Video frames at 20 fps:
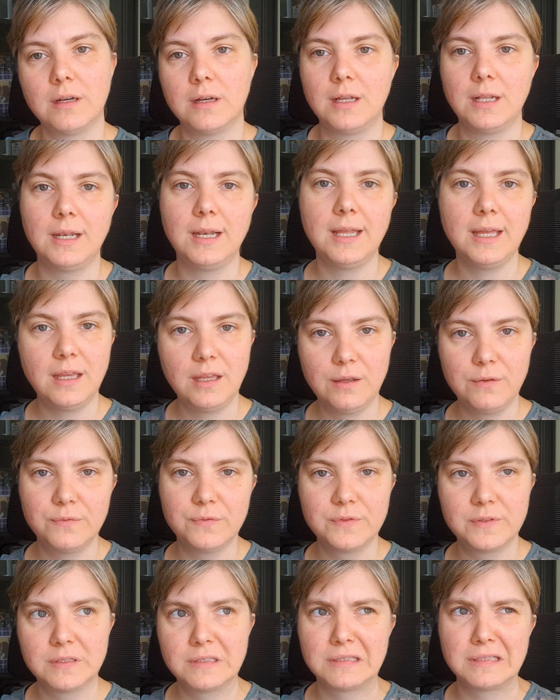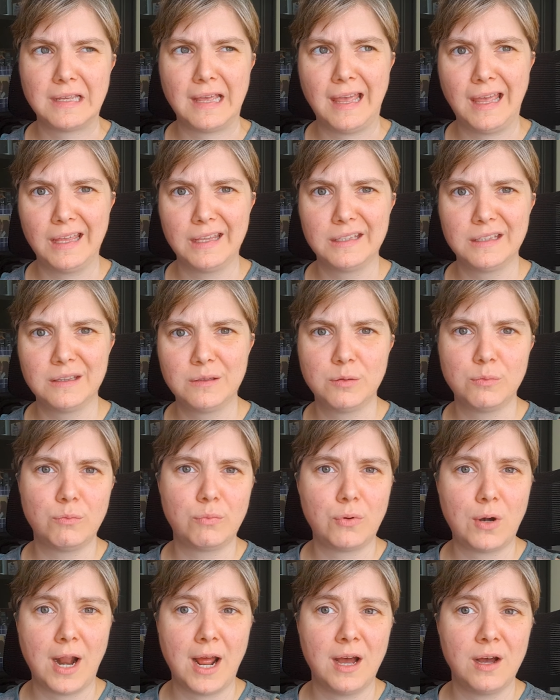leaves and
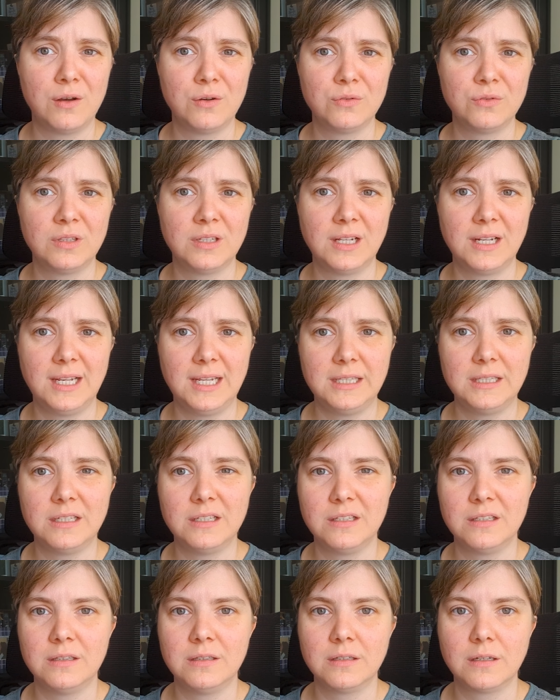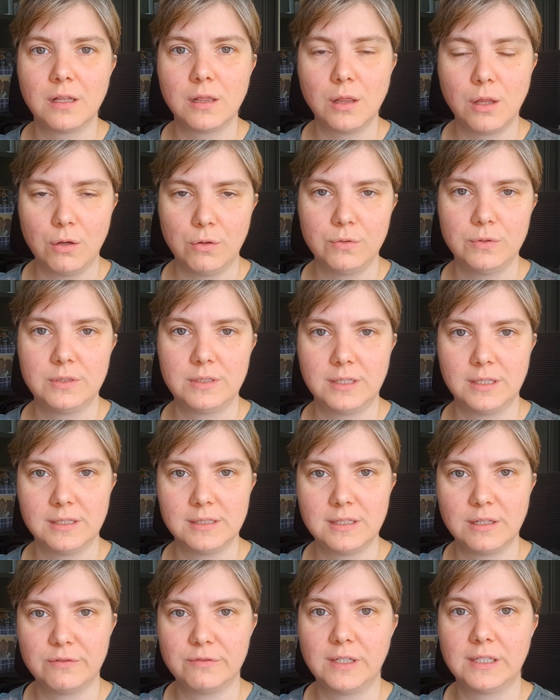brown linen clothes and
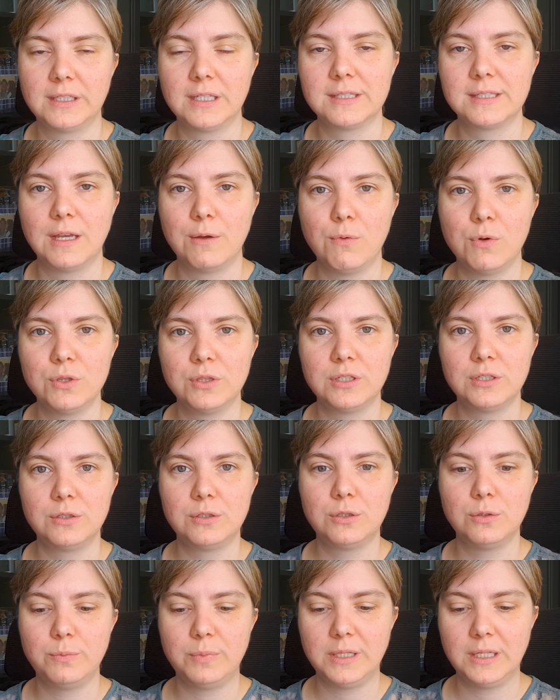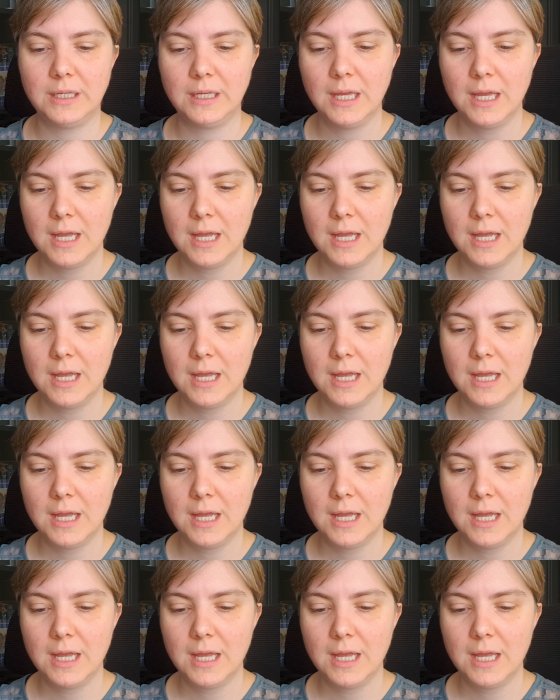stuff like this. I want it to be